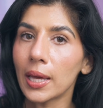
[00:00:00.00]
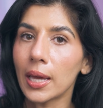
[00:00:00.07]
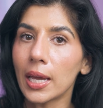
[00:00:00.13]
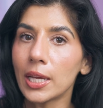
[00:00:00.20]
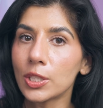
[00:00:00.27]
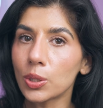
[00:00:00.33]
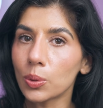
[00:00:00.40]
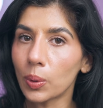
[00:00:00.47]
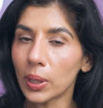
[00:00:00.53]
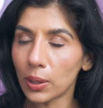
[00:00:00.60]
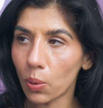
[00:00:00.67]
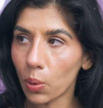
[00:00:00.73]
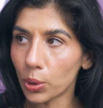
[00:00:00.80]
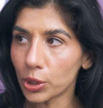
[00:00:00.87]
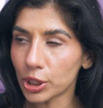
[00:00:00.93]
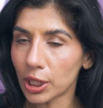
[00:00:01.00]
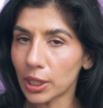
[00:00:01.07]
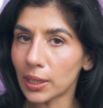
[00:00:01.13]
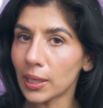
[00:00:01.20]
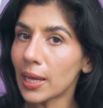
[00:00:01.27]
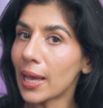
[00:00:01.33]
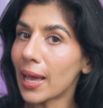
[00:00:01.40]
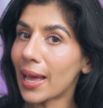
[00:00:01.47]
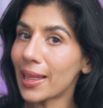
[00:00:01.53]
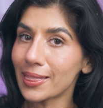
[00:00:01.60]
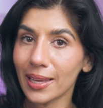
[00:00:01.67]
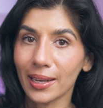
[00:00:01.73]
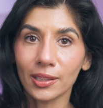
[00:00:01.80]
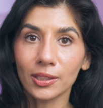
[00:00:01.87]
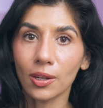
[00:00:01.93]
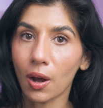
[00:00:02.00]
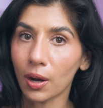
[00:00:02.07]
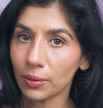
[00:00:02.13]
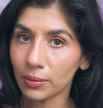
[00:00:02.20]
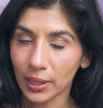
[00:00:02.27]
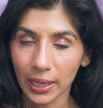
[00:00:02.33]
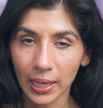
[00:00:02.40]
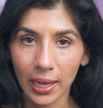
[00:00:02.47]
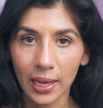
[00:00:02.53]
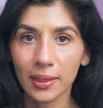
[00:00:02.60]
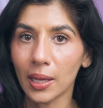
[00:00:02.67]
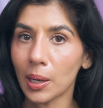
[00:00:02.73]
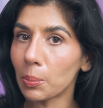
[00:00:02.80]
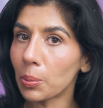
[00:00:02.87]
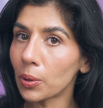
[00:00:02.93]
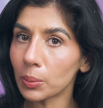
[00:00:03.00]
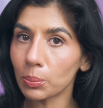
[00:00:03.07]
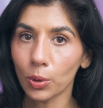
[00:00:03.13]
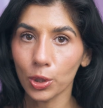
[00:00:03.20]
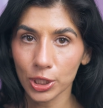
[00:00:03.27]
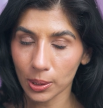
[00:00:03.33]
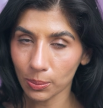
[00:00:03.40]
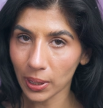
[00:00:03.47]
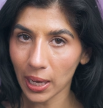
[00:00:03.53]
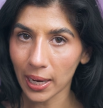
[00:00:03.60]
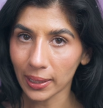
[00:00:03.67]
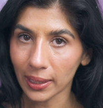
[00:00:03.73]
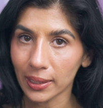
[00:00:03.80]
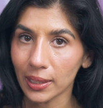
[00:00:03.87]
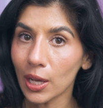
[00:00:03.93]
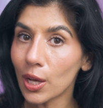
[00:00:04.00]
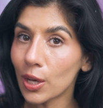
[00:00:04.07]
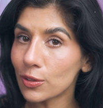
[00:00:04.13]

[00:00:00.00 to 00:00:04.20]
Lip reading: into an ocean, and then a dog running, and then I put motion behind it.